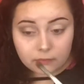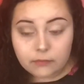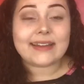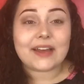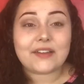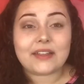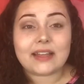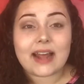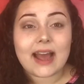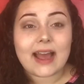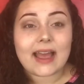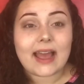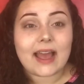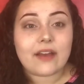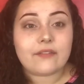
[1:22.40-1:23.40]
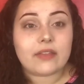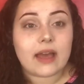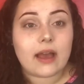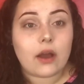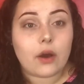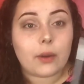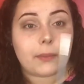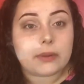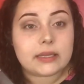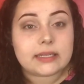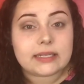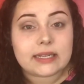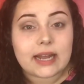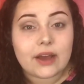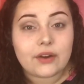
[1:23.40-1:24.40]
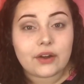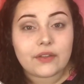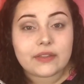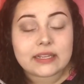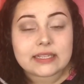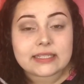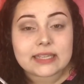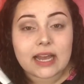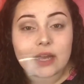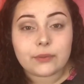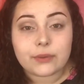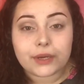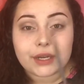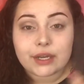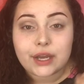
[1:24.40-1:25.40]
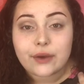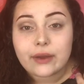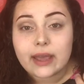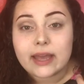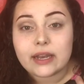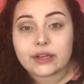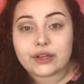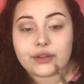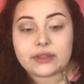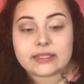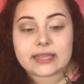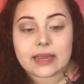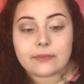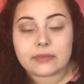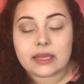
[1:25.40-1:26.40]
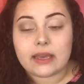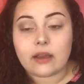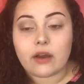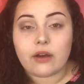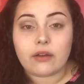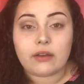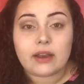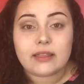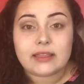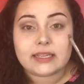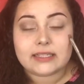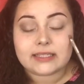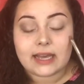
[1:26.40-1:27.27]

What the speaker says: Now that I have that all blended out on this side, we're going to go ahead and do the same thing on this